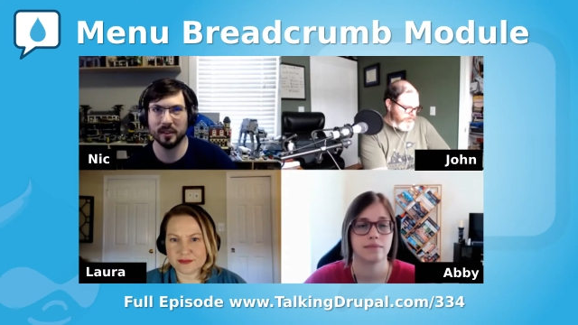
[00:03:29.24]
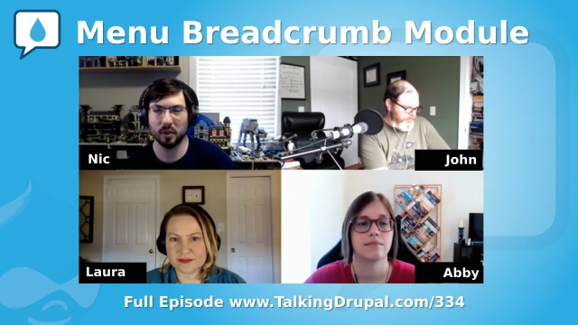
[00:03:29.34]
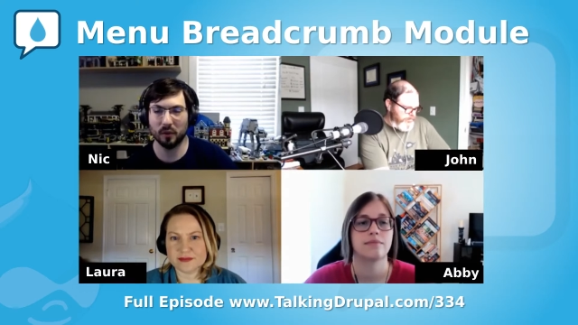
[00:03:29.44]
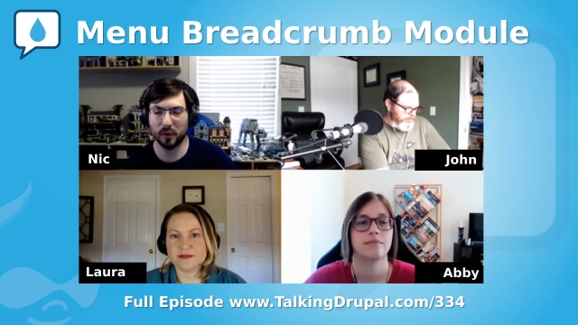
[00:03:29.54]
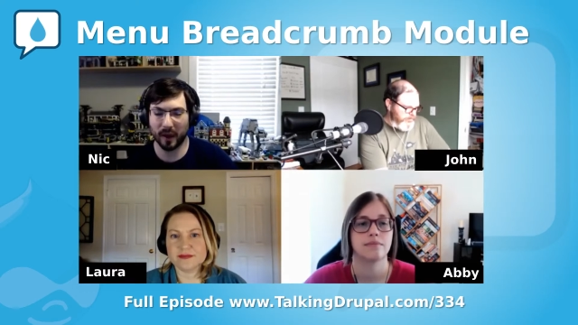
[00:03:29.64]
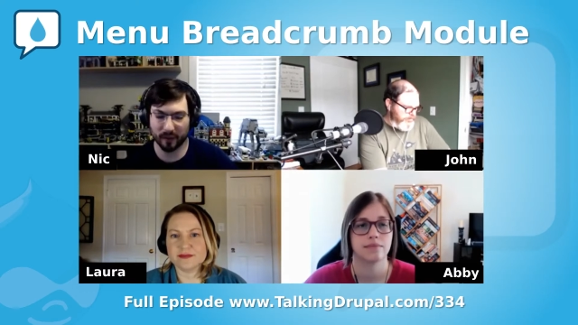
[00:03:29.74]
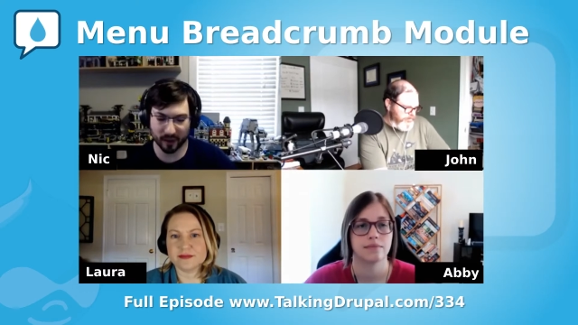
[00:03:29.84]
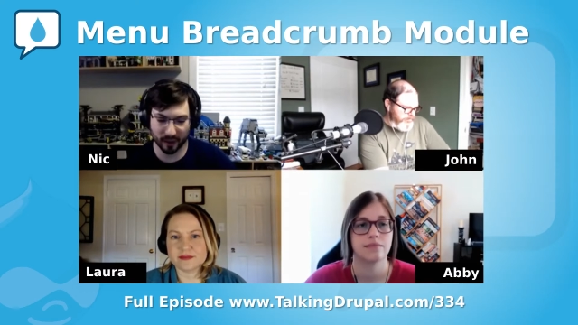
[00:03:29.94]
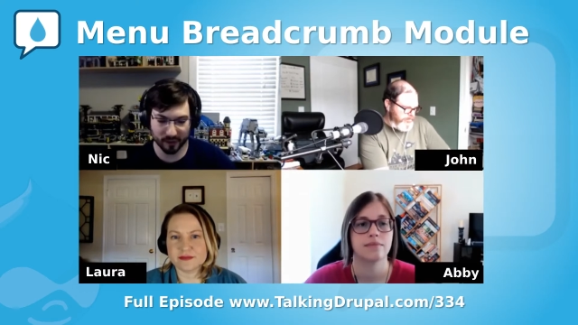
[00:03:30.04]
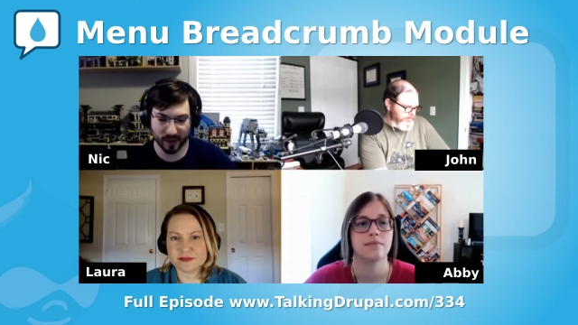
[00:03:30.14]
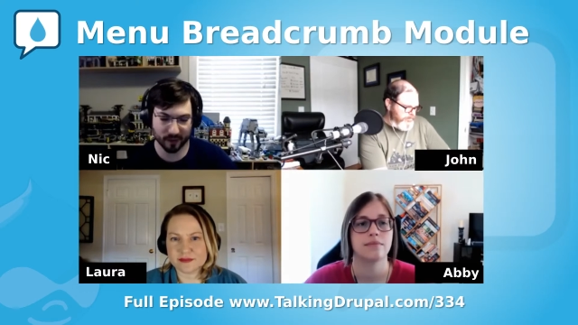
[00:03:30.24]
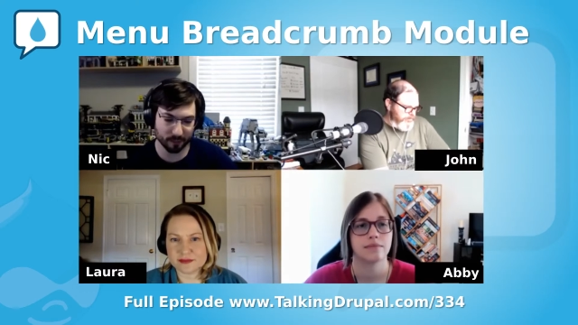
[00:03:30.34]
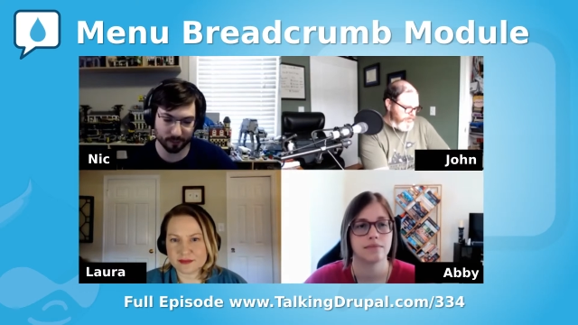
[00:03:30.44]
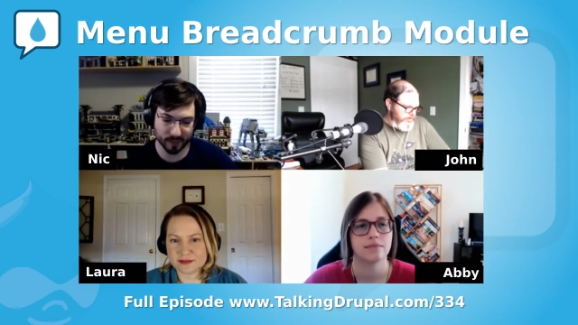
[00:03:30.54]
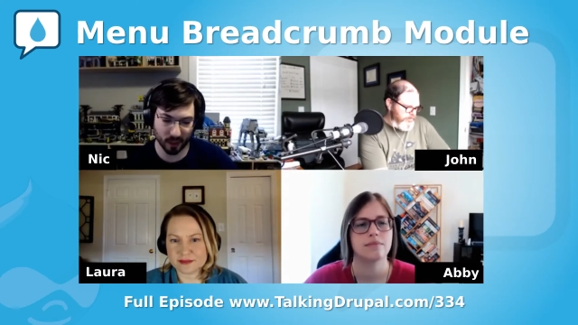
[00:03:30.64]
Speaker 1: So if you have a if you have a
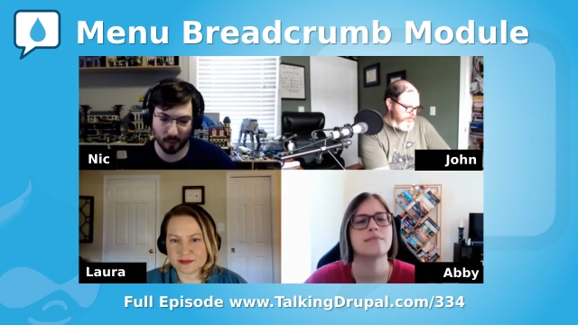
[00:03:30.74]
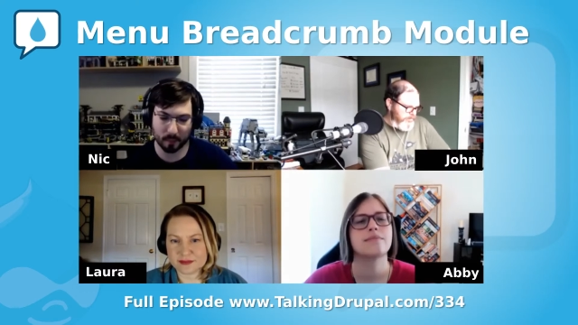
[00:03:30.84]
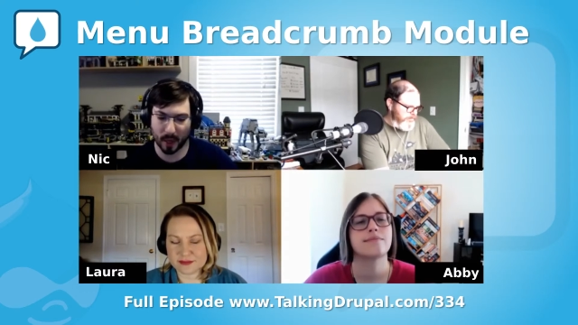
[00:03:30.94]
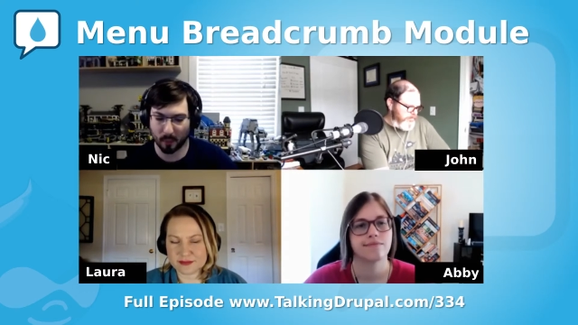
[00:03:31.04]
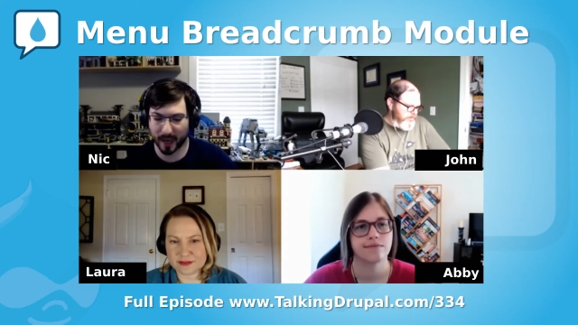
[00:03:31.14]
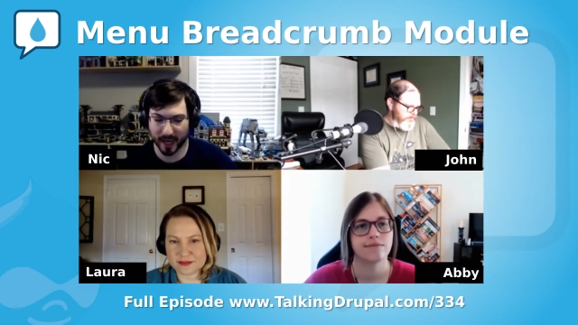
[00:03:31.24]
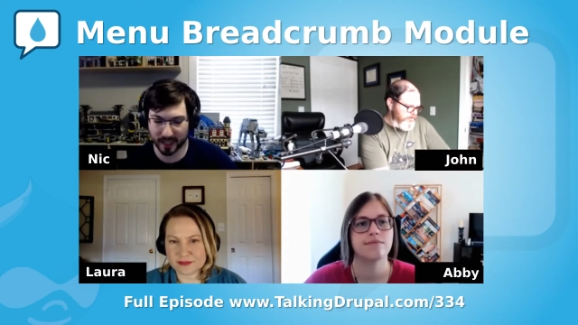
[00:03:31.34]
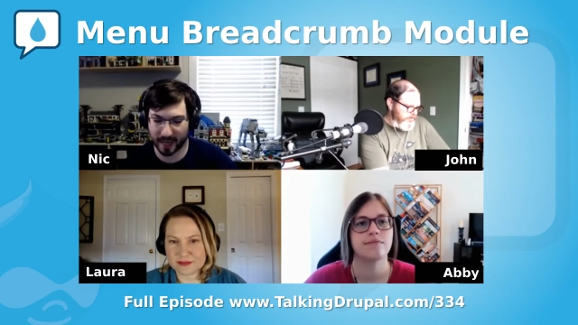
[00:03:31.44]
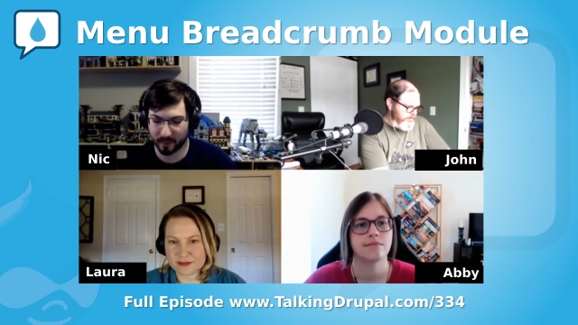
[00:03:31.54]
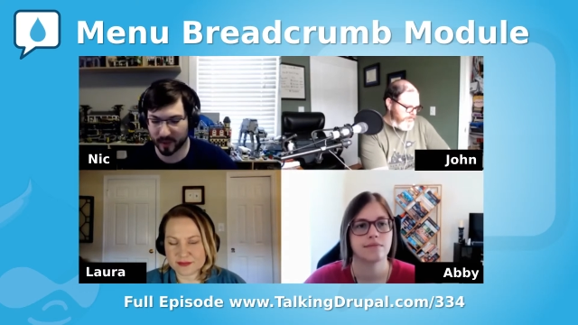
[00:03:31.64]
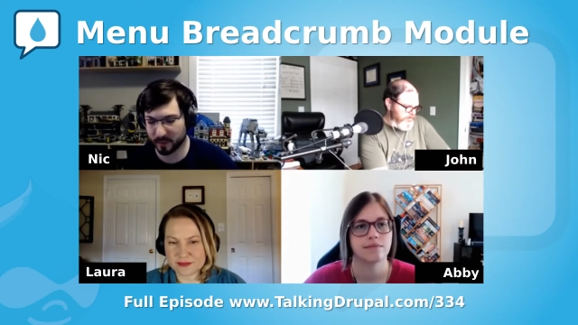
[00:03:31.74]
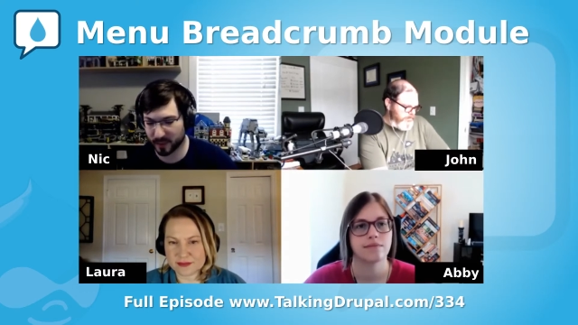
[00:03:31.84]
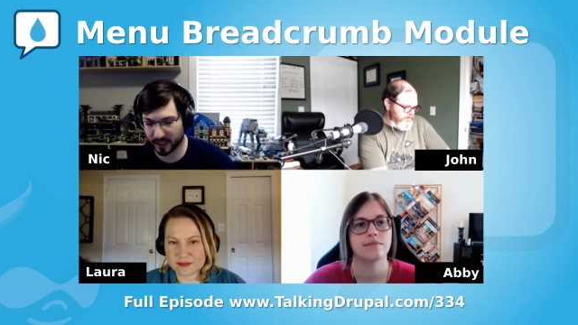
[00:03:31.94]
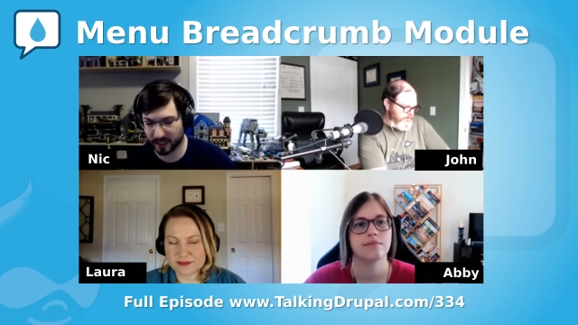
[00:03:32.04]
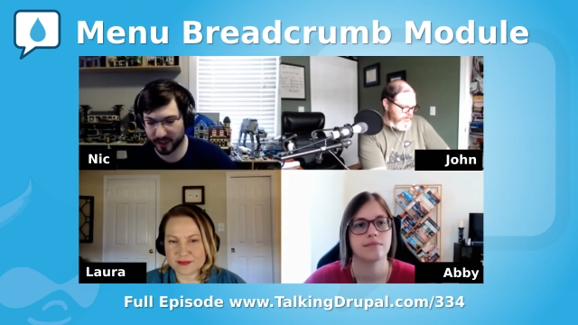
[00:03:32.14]
you know about page that happens to
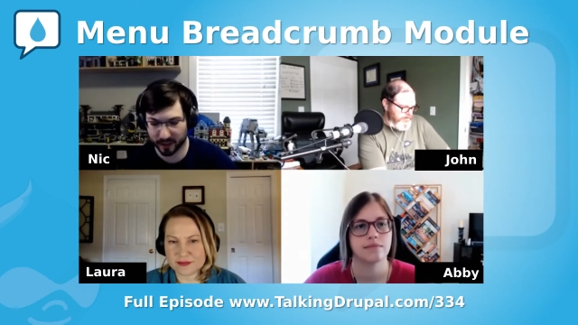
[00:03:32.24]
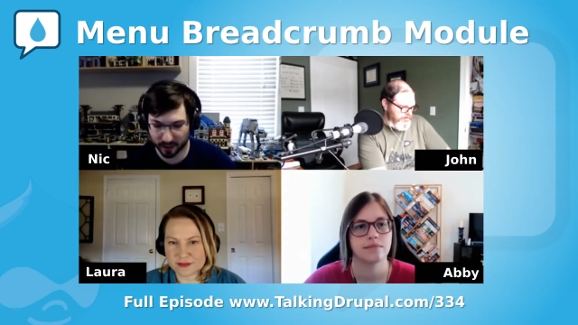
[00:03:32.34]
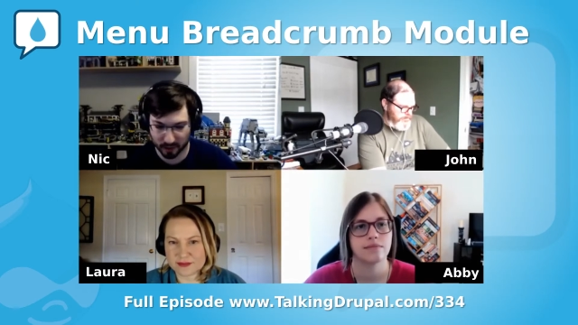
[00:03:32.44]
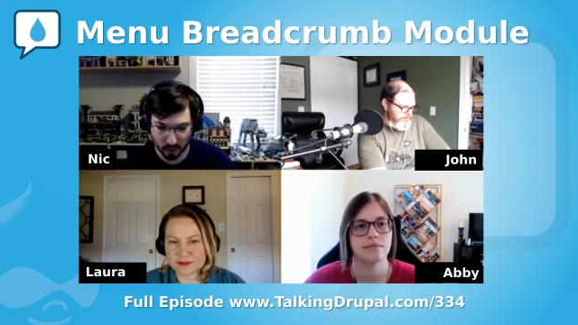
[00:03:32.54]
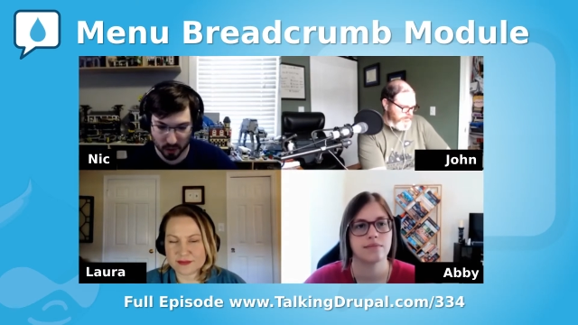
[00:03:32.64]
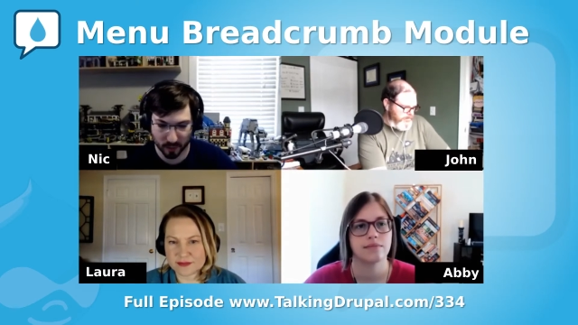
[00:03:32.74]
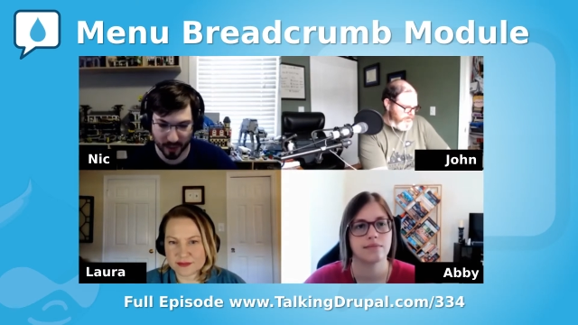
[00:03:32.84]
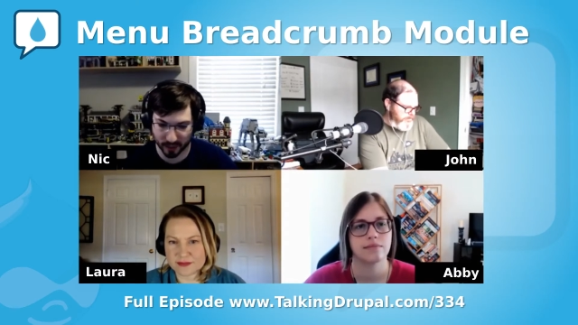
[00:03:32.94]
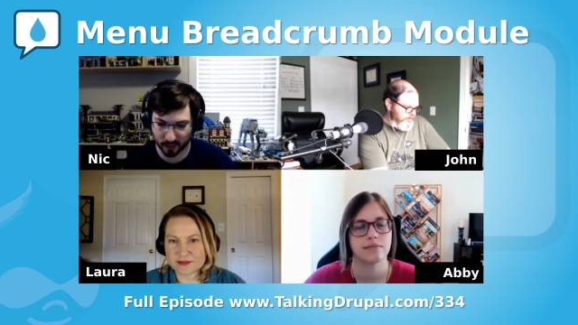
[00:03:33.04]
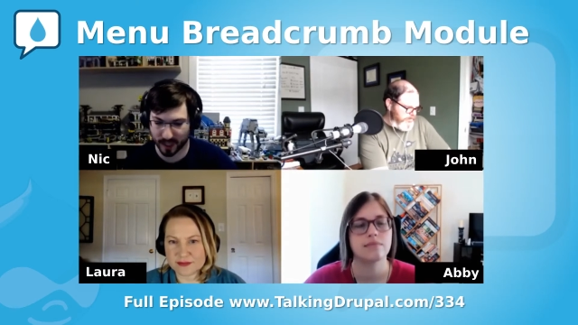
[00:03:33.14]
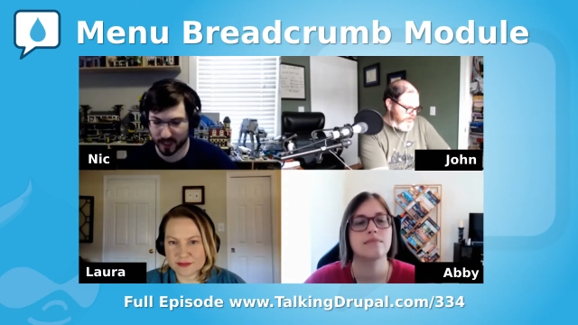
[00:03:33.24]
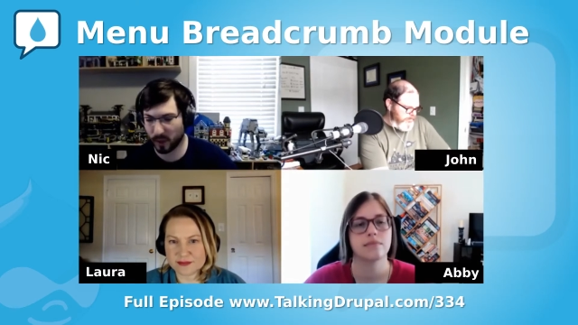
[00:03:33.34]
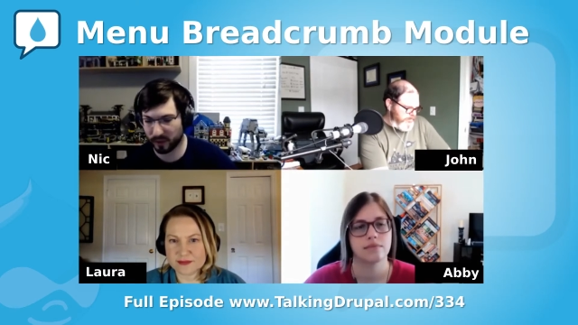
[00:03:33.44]
be in a user menu as